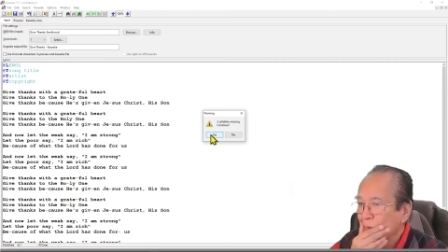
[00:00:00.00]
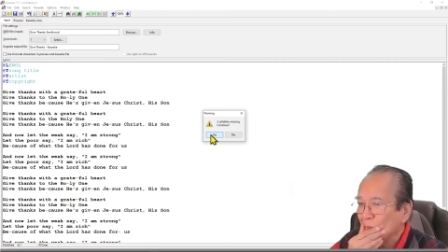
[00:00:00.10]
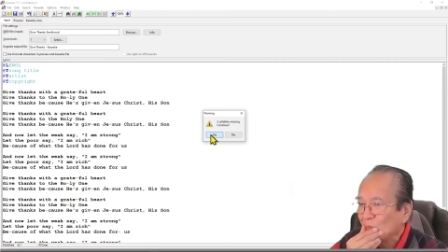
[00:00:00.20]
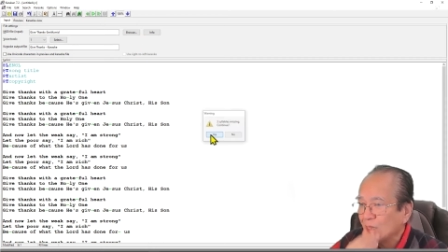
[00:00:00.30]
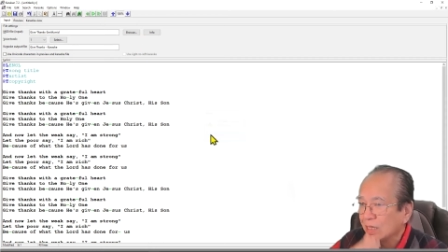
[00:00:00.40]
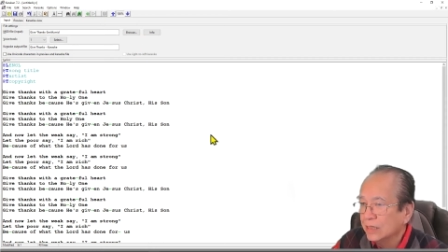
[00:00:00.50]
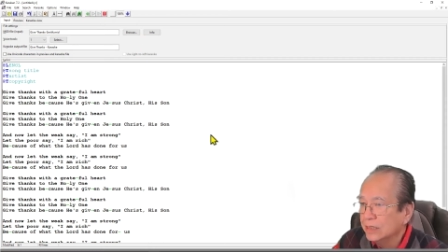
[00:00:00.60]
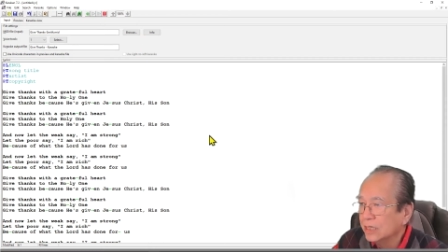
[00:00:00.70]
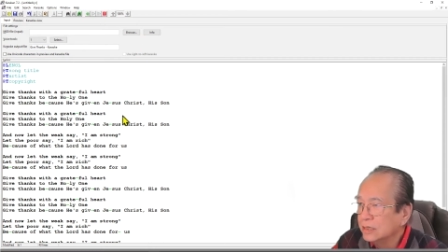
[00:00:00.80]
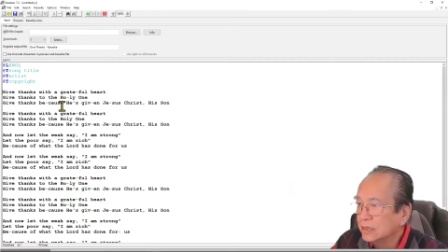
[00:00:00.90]
Say
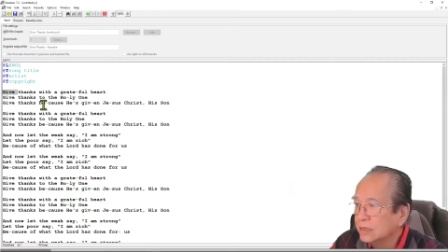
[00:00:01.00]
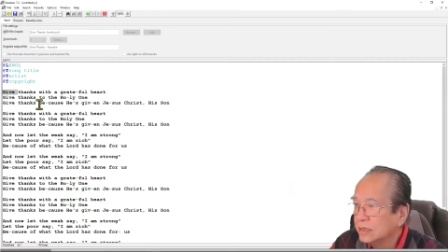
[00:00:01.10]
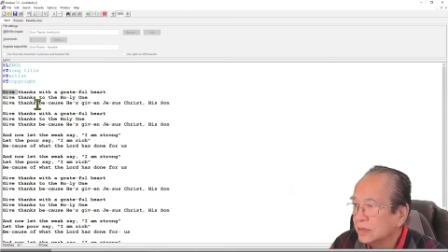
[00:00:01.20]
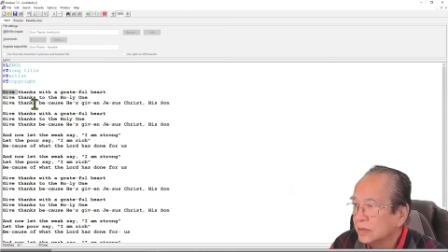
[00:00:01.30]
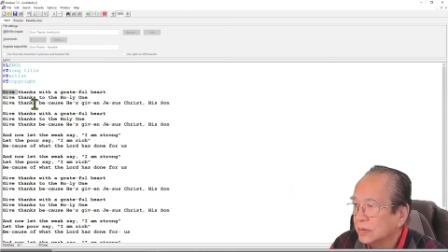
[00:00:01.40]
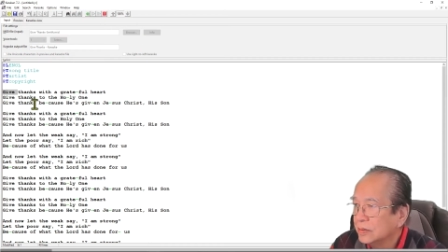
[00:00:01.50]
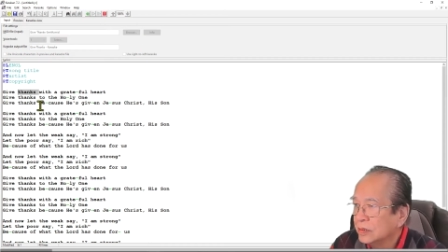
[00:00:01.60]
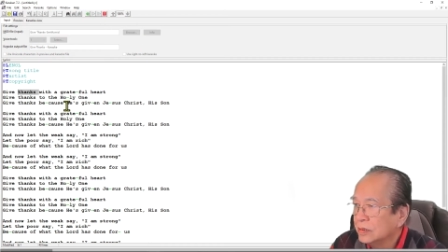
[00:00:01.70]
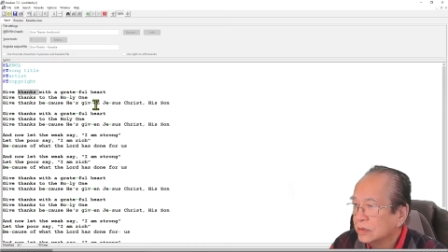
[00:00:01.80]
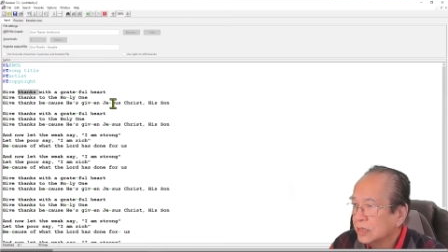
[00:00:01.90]
yes.
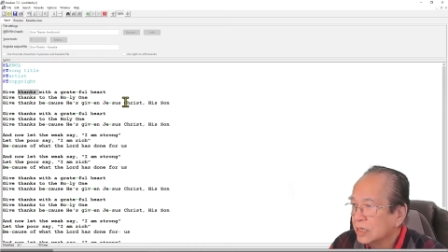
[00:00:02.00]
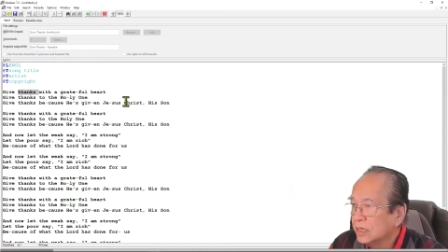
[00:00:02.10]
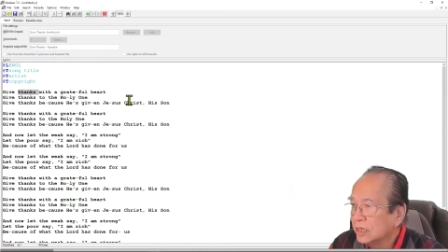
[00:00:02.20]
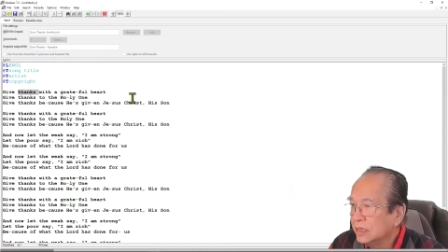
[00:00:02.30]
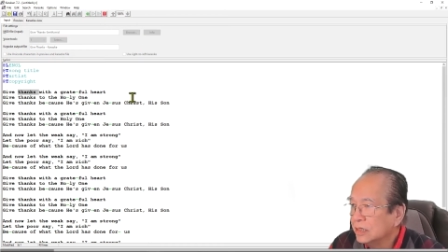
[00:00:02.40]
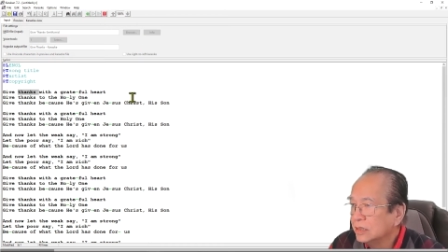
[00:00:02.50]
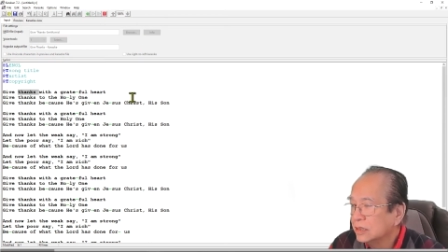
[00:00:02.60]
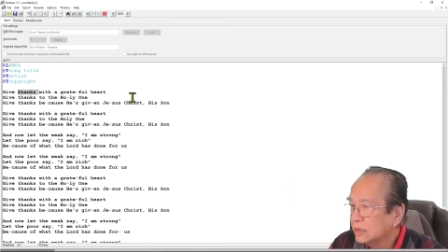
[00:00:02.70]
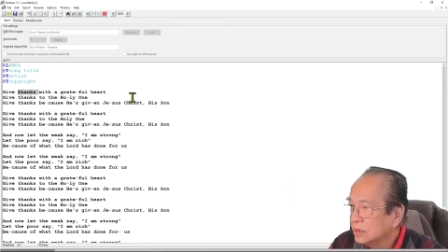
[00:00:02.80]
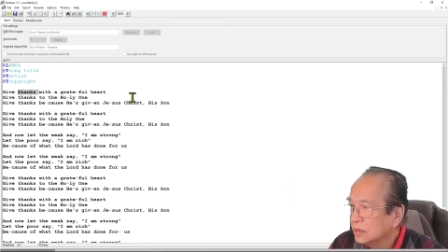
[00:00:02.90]
Thanks
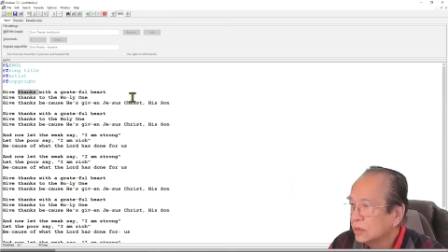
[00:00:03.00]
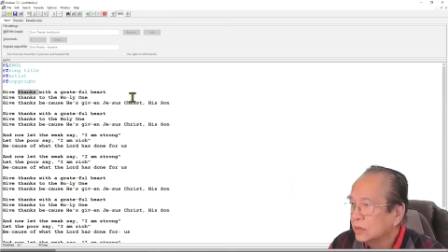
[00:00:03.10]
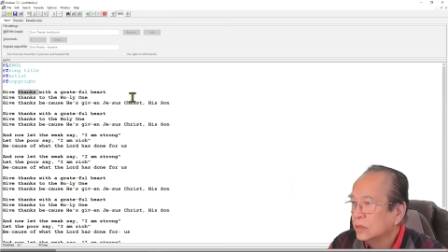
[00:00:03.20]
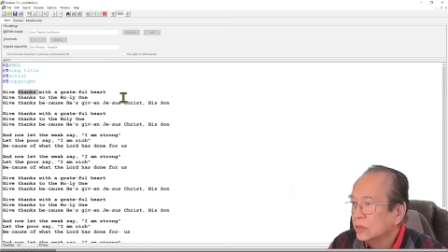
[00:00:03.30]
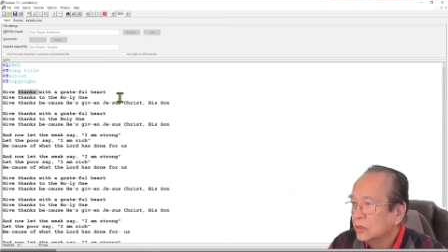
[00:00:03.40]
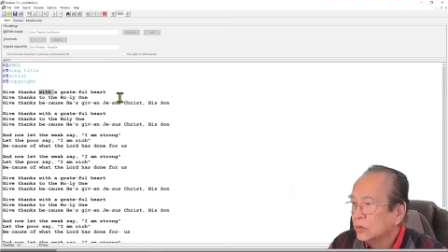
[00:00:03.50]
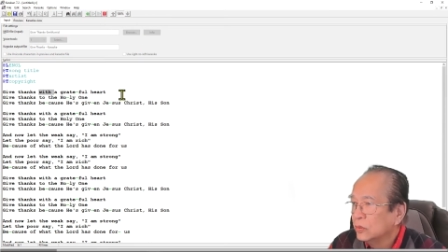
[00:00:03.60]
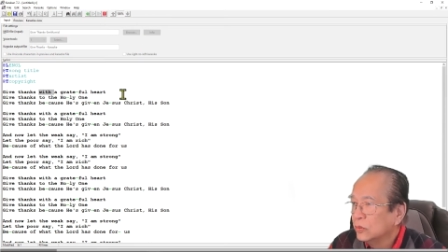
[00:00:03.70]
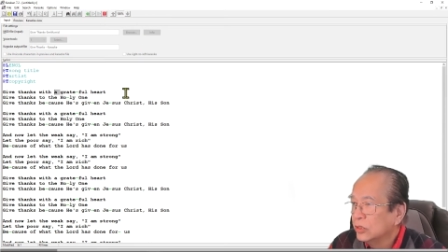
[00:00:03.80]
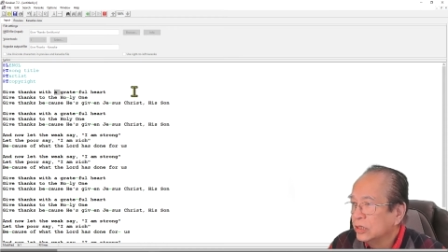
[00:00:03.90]

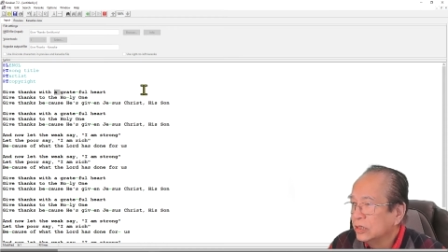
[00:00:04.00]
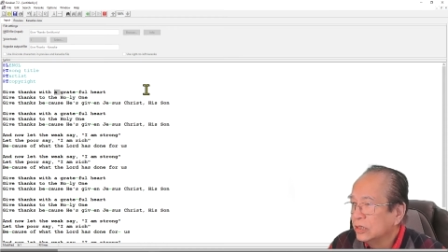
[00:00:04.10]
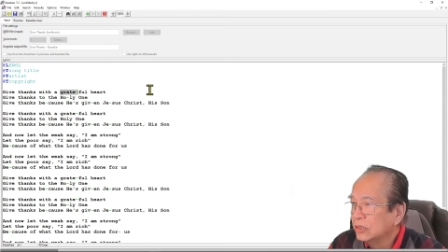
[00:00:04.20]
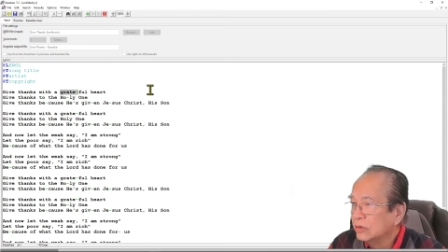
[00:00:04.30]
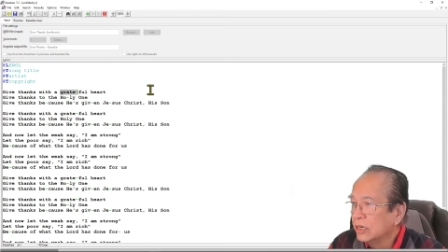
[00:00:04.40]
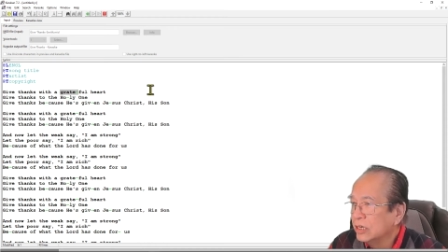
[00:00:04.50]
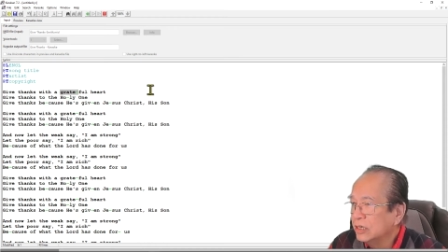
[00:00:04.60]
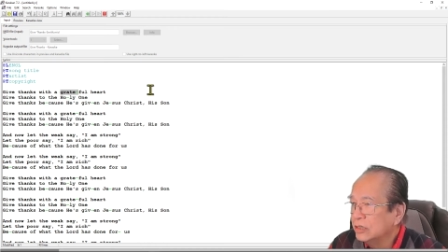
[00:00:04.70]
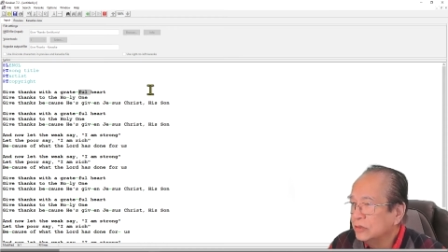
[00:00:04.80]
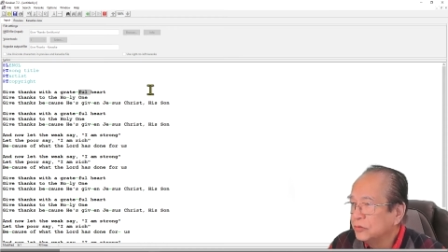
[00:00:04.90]
with a
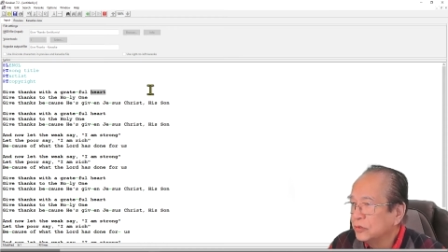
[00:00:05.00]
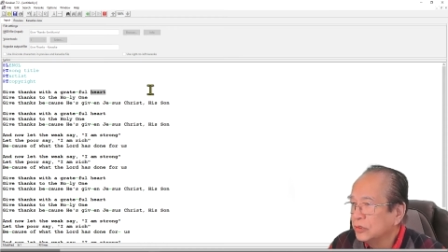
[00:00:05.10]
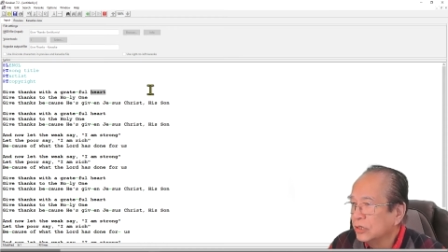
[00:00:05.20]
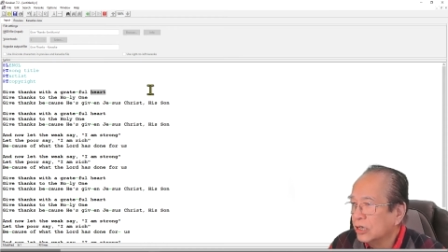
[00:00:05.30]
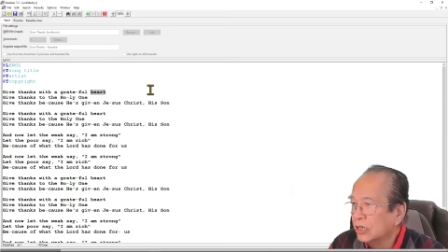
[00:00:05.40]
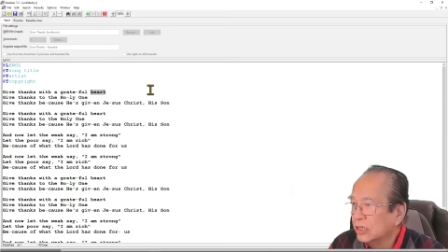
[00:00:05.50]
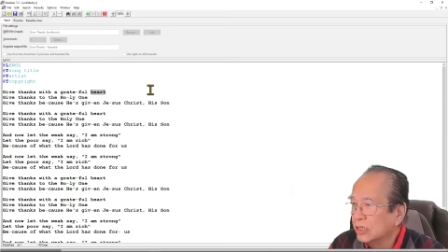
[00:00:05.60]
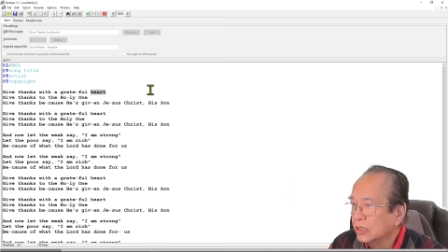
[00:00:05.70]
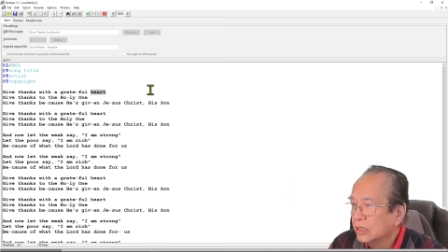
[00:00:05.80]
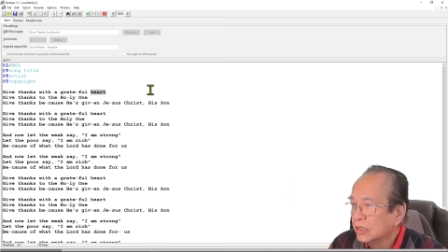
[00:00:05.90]
grateful heart.
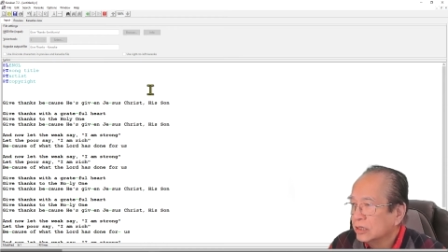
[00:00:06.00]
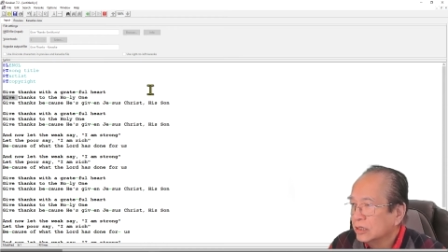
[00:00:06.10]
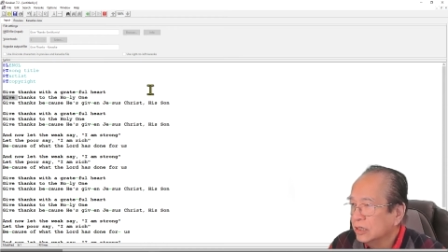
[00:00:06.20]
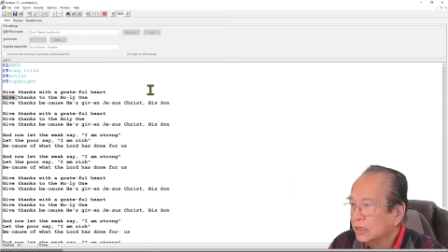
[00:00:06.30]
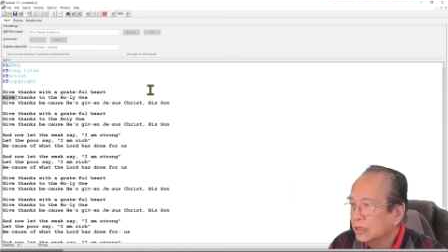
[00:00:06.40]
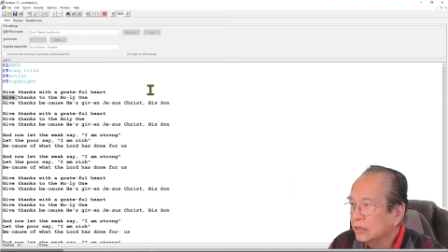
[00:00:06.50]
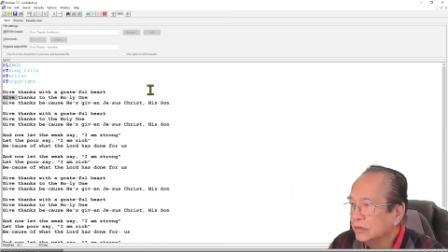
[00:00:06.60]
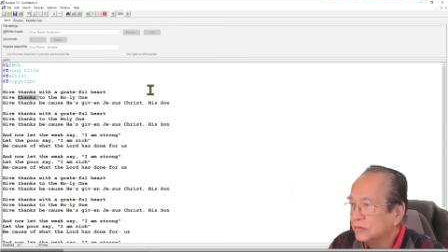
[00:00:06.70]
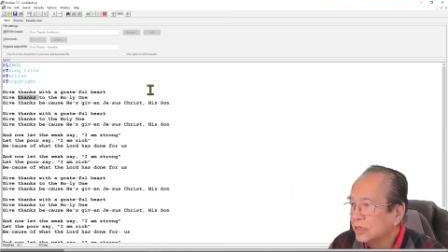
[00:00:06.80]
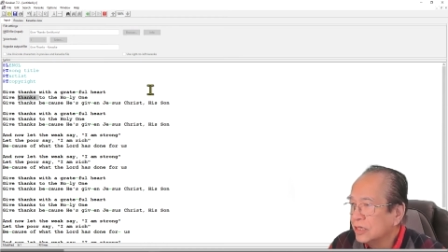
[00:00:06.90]
Give
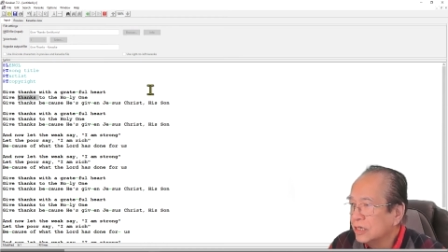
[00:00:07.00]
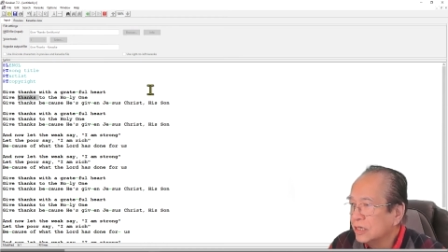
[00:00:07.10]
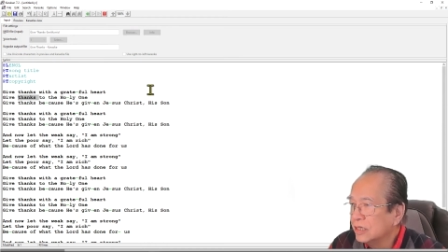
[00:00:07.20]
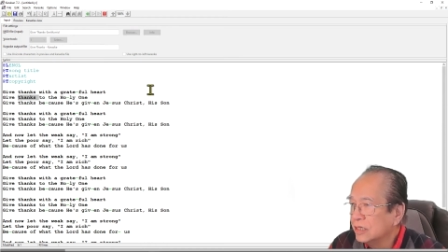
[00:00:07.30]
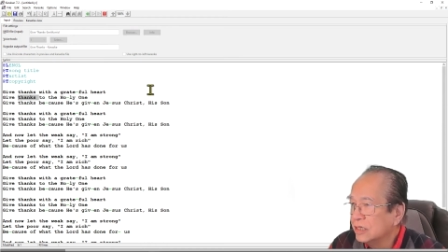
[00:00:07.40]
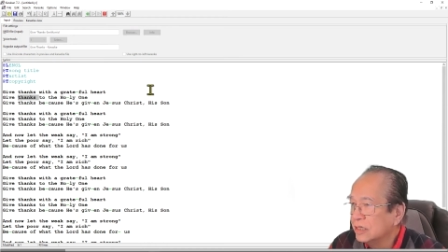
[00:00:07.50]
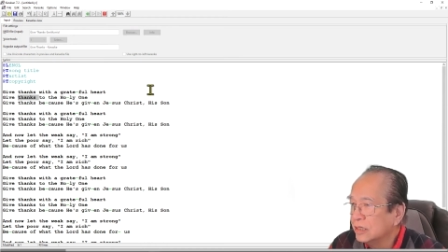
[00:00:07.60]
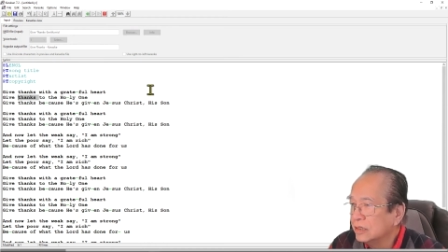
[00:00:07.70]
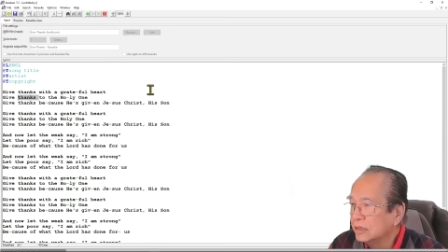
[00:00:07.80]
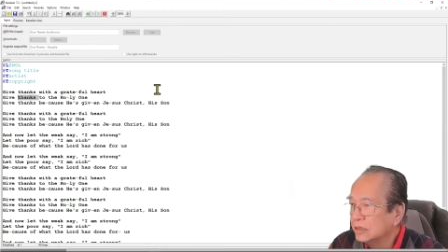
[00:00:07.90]
thanks